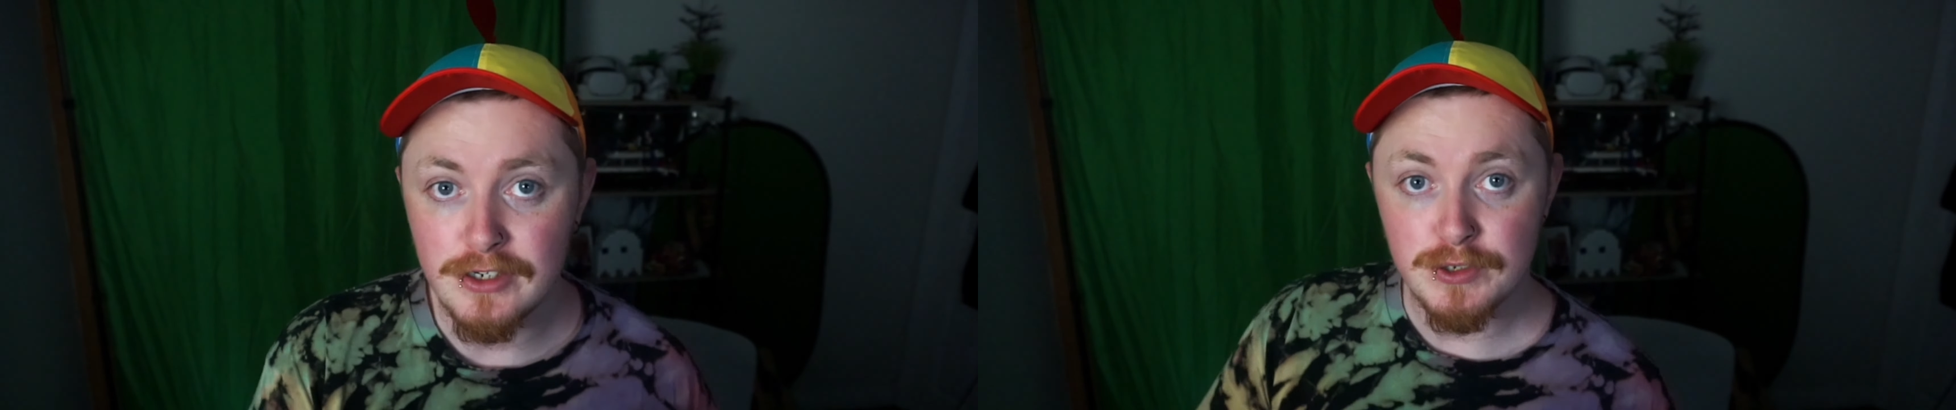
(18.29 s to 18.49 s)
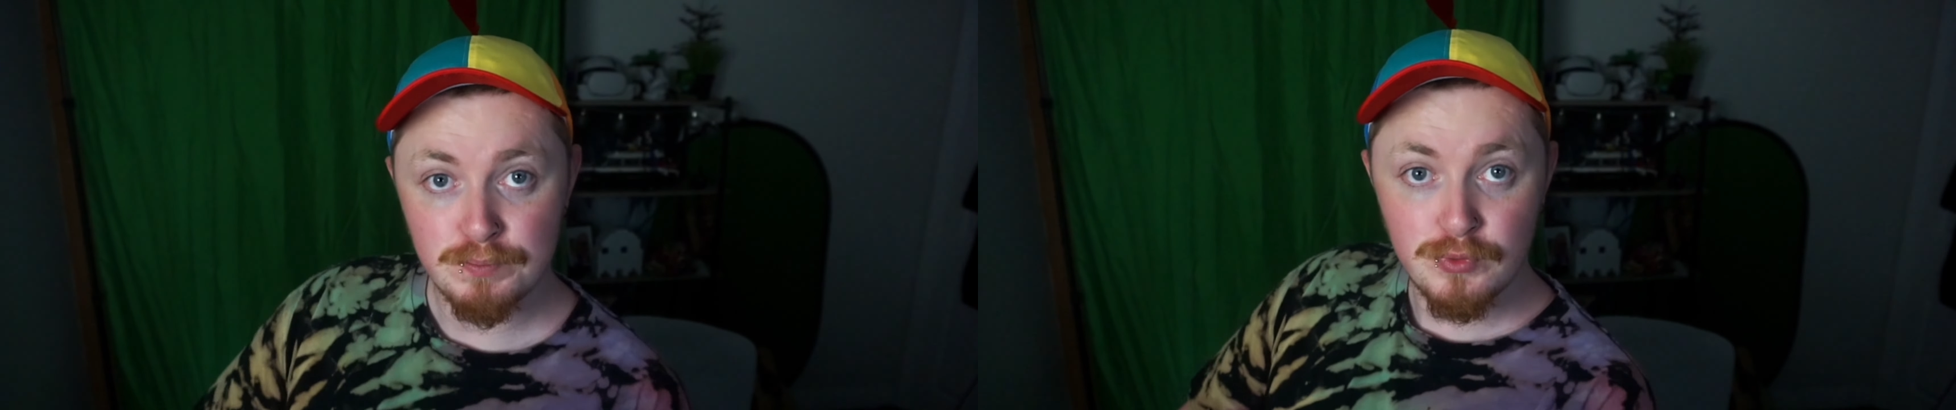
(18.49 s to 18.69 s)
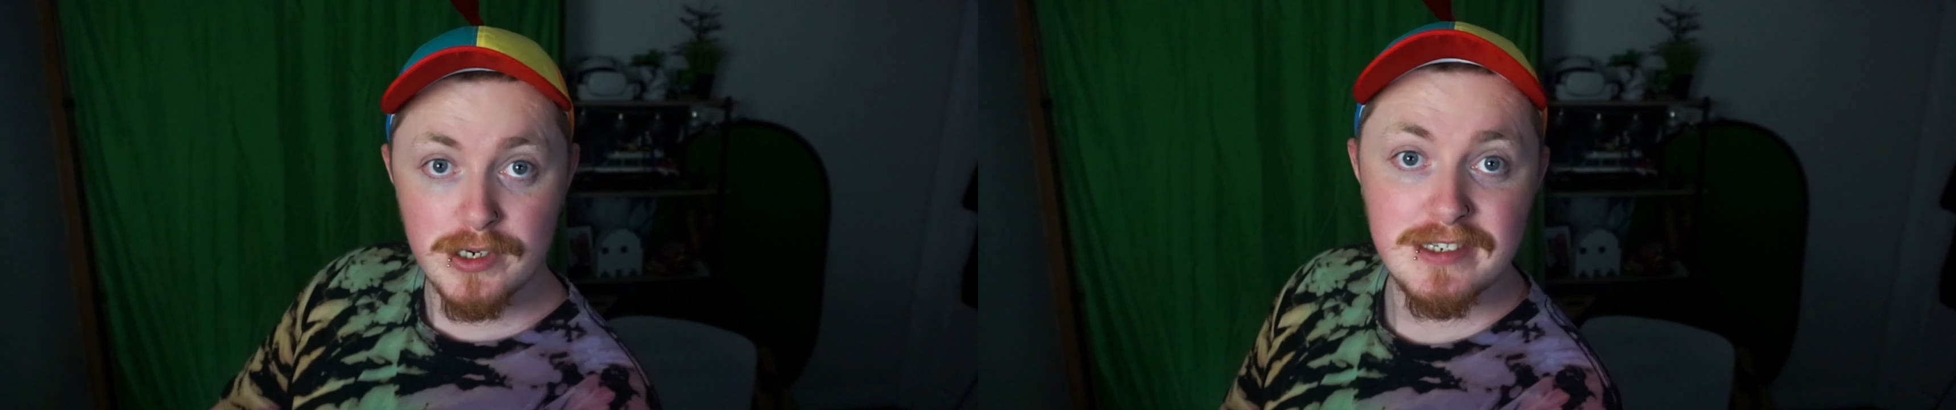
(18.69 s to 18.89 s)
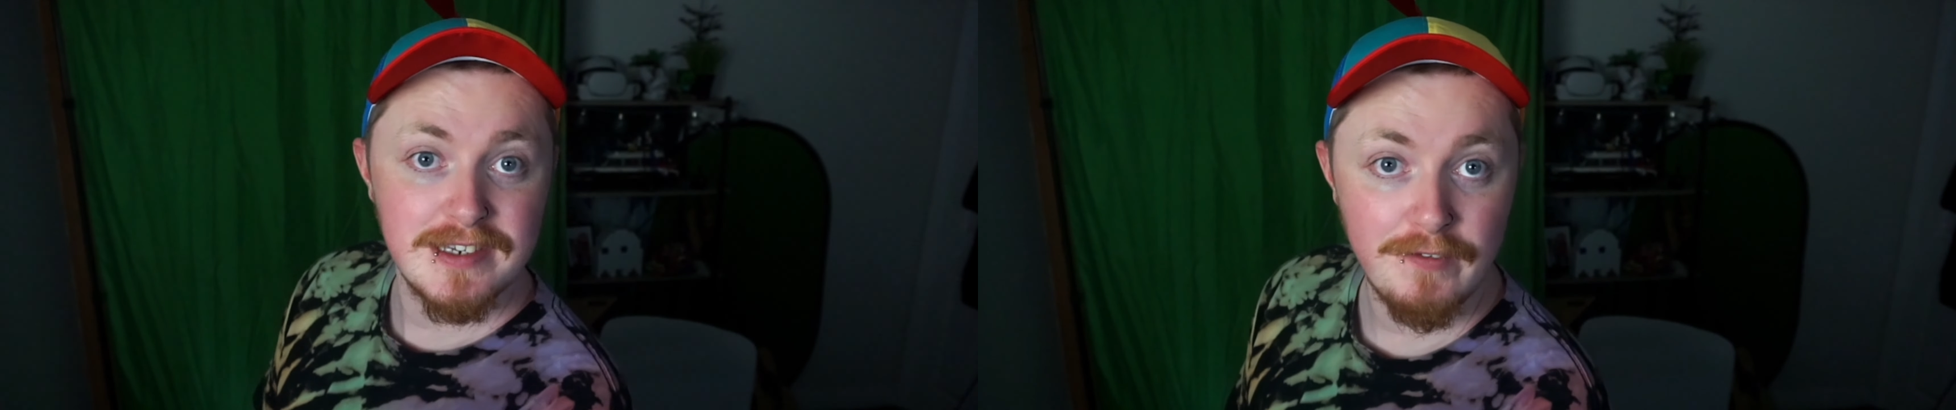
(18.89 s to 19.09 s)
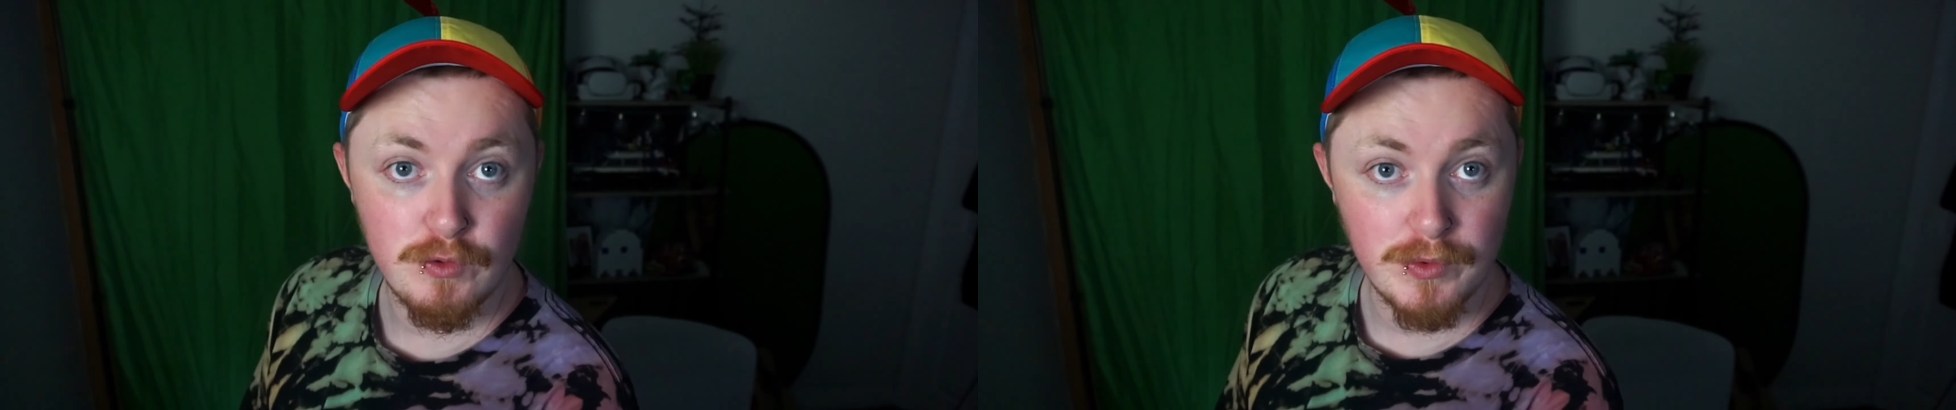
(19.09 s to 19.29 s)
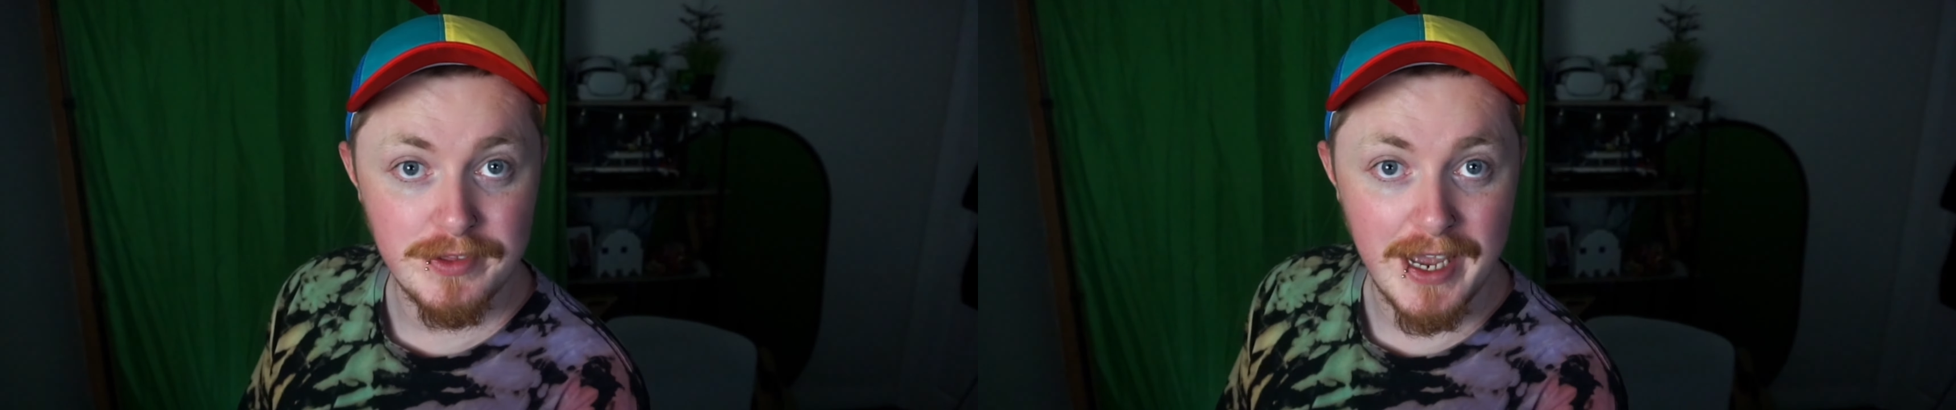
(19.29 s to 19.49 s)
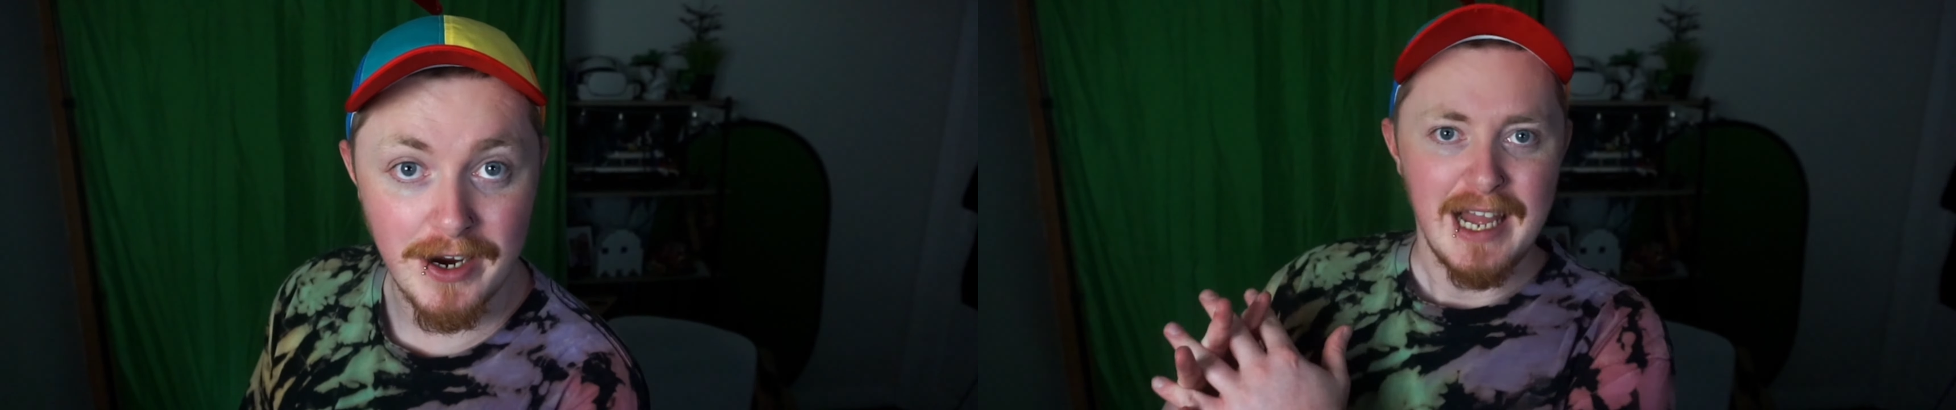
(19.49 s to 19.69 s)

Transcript: just brings everyone there?